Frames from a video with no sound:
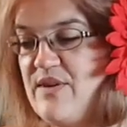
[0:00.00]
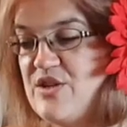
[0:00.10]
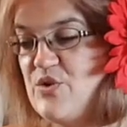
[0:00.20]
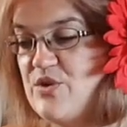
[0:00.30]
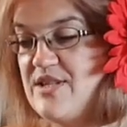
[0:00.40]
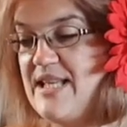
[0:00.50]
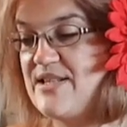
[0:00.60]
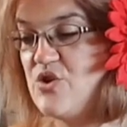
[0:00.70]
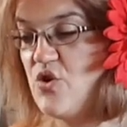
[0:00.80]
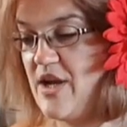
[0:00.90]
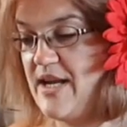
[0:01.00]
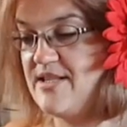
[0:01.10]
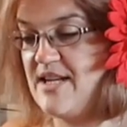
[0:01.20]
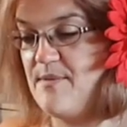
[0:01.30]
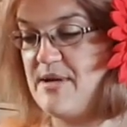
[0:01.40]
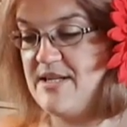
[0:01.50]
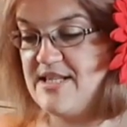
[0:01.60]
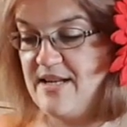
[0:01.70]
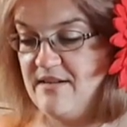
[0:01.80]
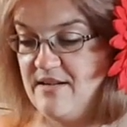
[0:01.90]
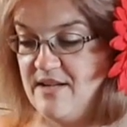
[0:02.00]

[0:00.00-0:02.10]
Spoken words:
at all. So that's not going to come undone.